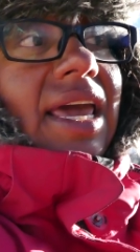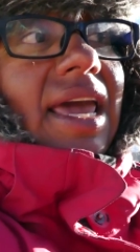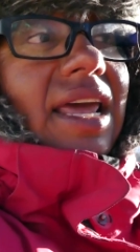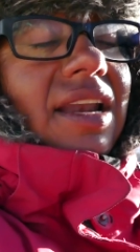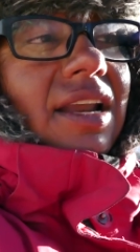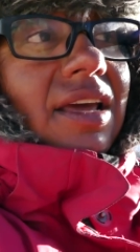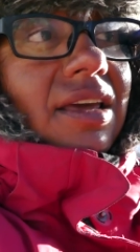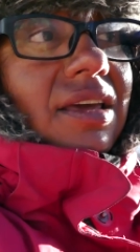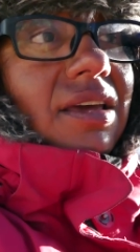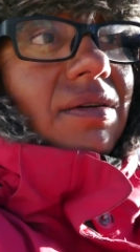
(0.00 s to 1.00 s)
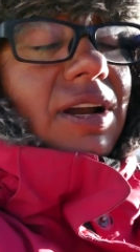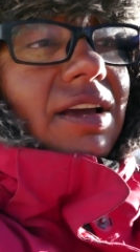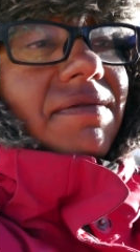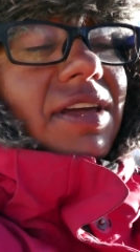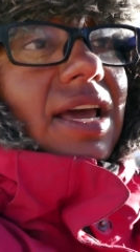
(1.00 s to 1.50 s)
And when
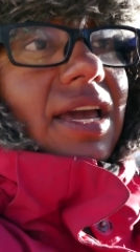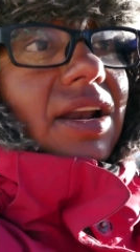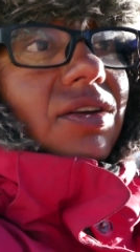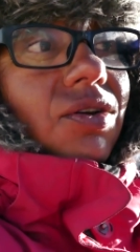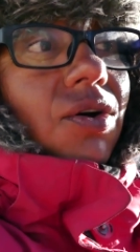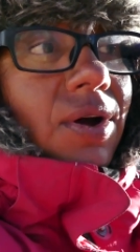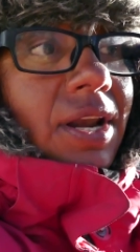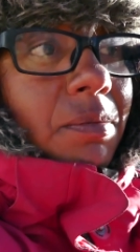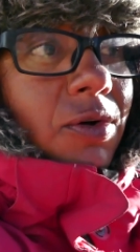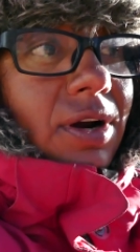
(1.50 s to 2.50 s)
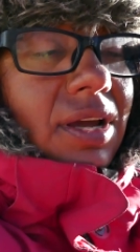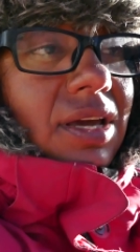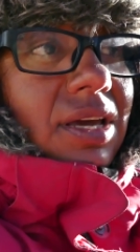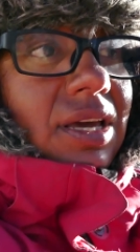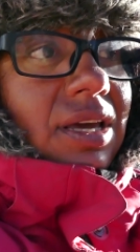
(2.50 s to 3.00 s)
I feel I cannot go anymore,
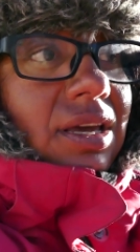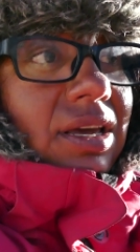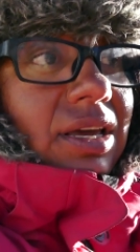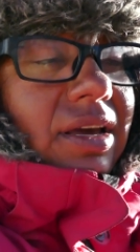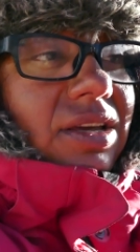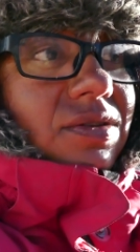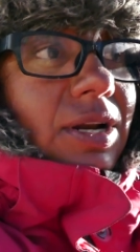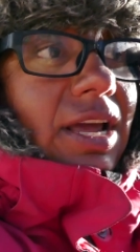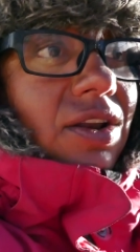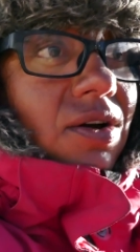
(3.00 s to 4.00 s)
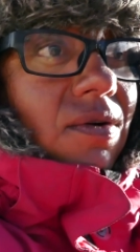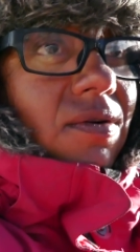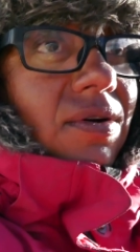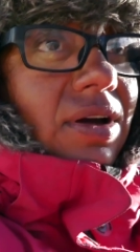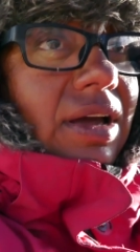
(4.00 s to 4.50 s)
is when I know